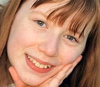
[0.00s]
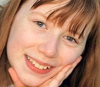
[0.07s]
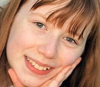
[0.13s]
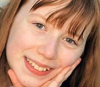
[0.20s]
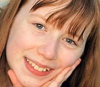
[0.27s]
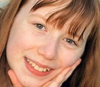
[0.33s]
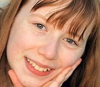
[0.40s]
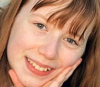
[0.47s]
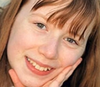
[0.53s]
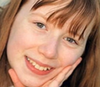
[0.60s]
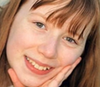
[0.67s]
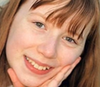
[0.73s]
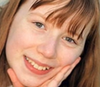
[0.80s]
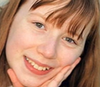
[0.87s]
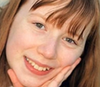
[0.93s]
you had
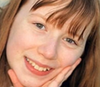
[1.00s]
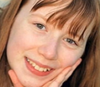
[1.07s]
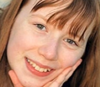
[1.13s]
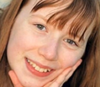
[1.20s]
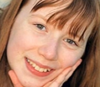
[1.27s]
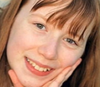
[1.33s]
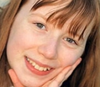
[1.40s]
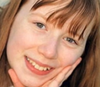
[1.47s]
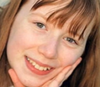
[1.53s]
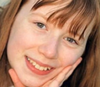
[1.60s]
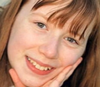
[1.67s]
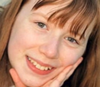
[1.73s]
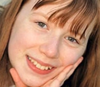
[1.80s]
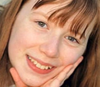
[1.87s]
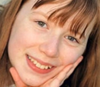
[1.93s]
an intelligent
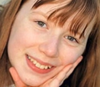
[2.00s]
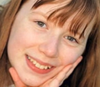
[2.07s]
mind?